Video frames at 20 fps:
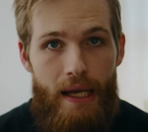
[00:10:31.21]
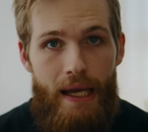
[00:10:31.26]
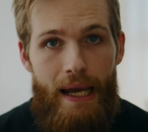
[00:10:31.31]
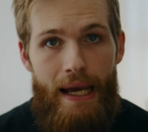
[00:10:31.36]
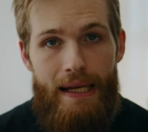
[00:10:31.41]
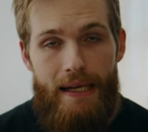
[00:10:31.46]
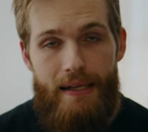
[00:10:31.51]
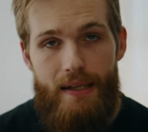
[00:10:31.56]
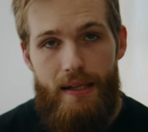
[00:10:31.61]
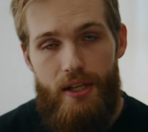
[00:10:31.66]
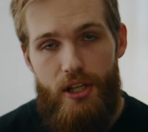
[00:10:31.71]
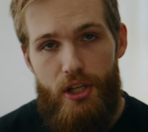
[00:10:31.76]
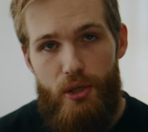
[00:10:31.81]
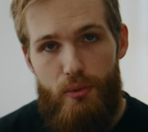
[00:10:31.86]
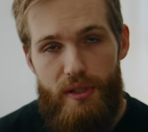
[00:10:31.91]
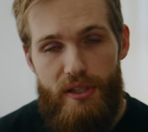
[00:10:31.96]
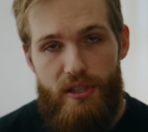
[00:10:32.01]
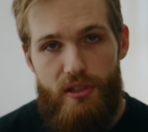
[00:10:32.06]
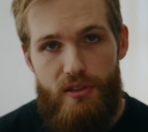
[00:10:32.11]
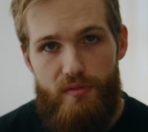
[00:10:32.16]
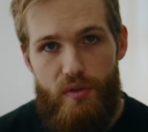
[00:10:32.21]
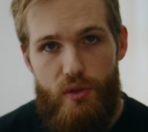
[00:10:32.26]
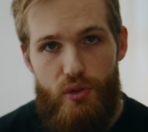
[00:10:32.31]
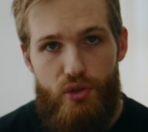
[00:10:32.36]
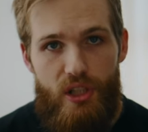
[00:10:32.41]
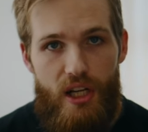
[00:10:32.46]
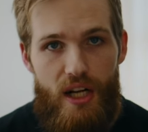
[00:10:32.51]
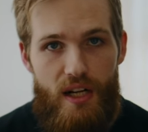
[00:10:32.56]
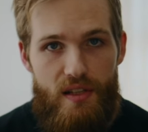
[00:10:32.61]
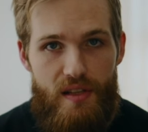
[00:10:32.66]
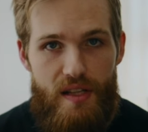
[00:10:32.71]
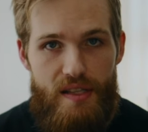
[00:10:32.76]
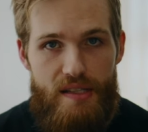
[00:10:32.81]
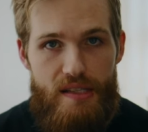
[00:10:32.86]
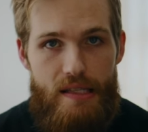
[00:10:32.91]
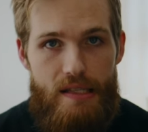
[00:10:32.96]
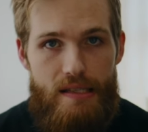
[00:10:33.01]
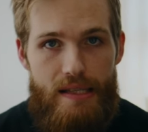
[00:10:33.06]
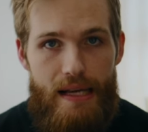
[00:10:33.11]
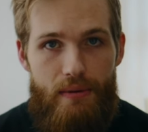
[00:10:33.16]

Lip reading: And I did hear with those Viltrox lenses,